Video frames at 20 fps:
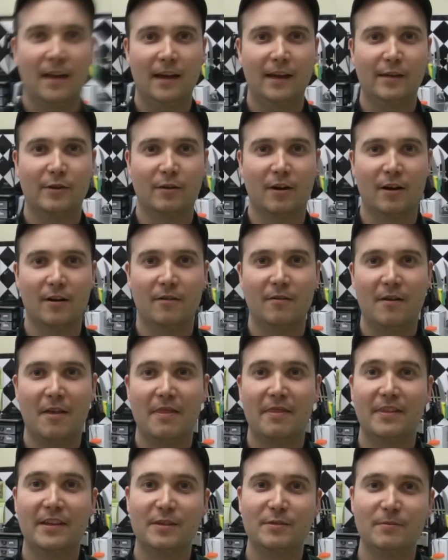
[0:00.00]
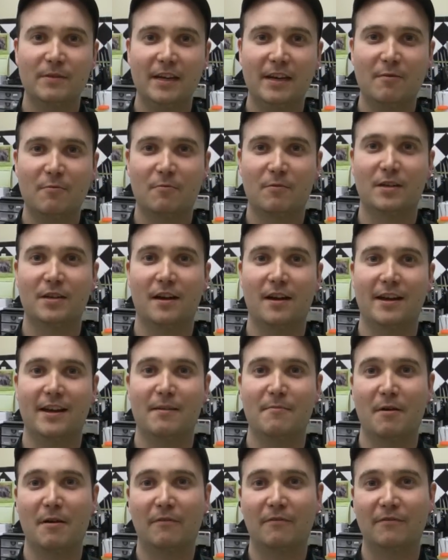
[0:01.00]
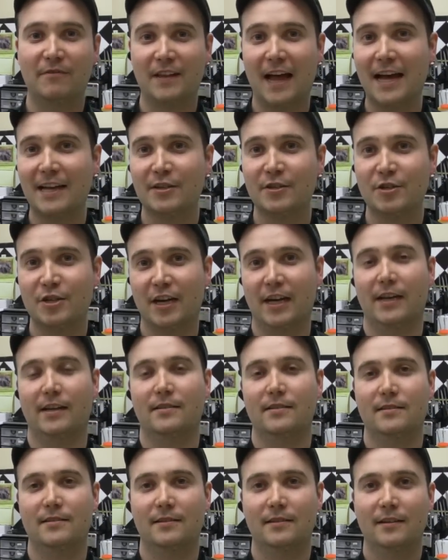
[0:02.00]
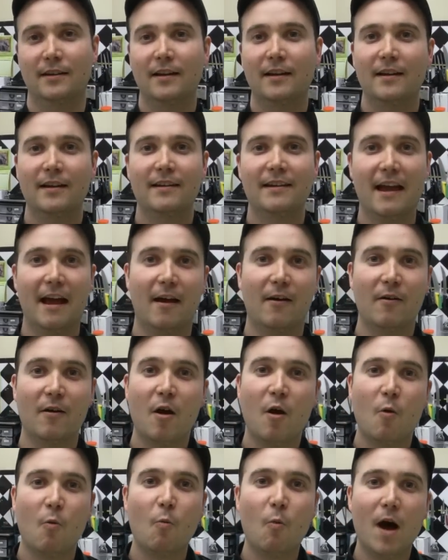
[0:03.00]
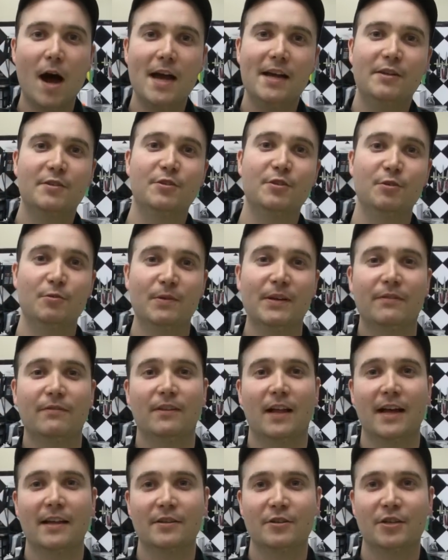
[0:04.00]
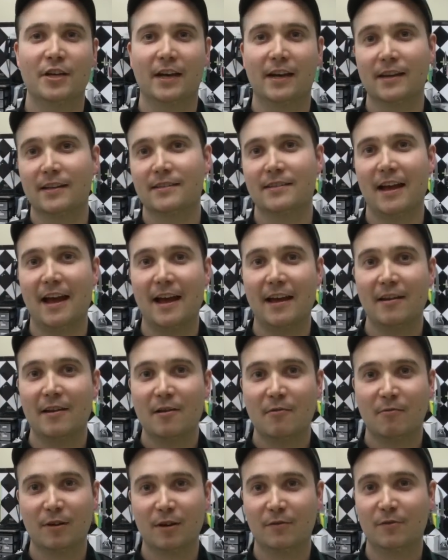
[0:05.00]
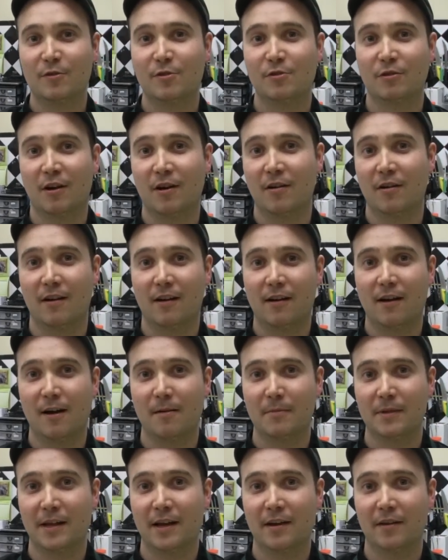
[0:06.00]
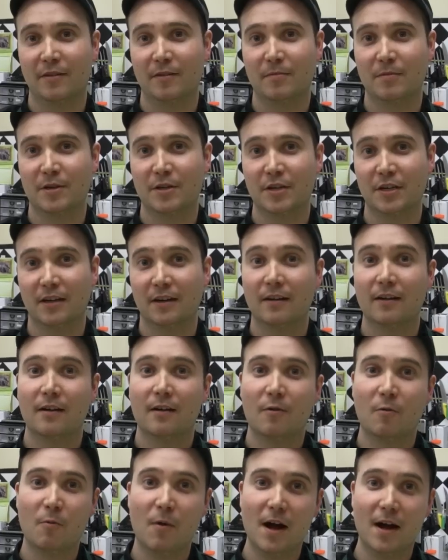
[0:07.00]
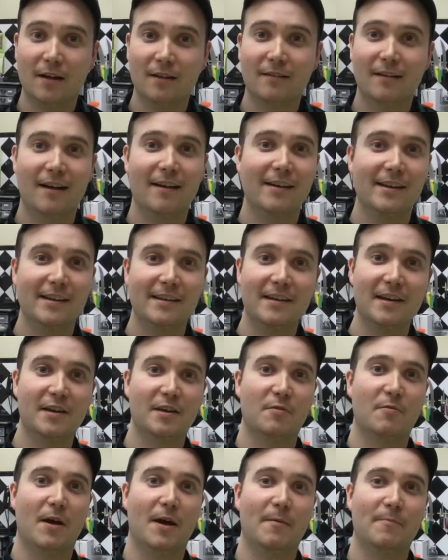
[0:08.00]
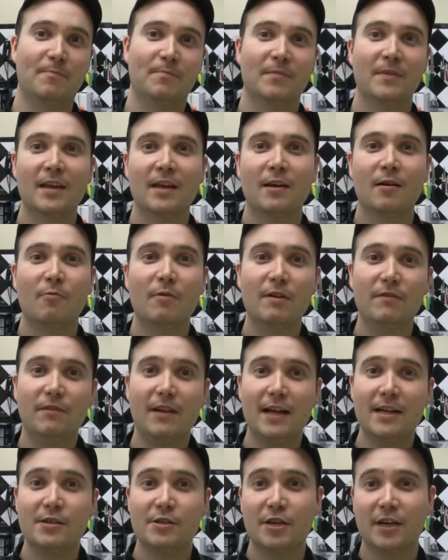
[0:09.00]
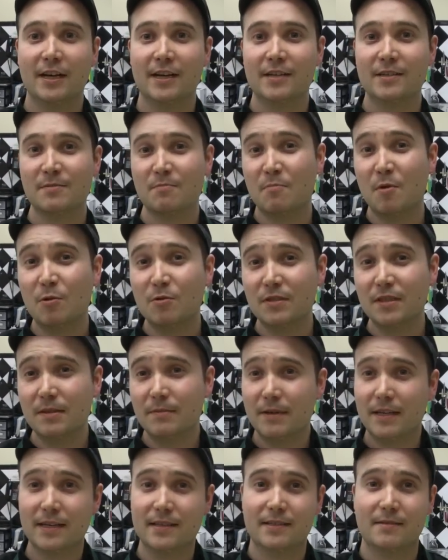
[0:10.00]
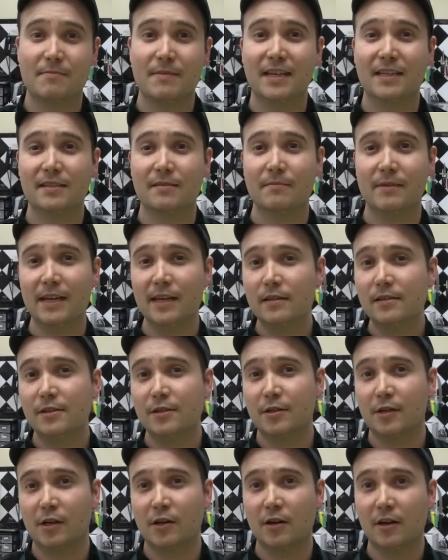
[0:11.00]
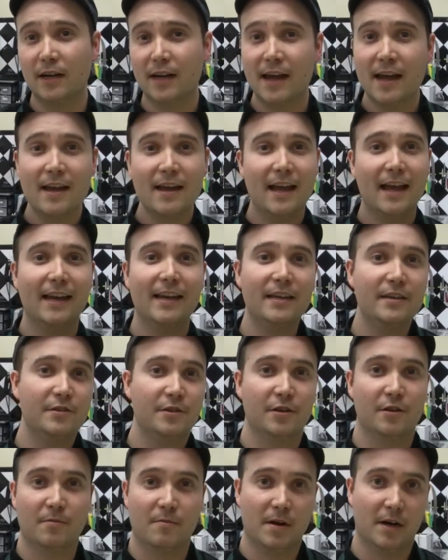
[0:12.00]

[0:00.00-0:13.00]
Hey Toronto, this week we're talking about flattened chickens. Now, why do we flatten chickens at realfoodtoronto.com and the Healthy Butcher? Well, I'm going to tell you why. We flatten chickens mostly because it makes them easier to cook and easier to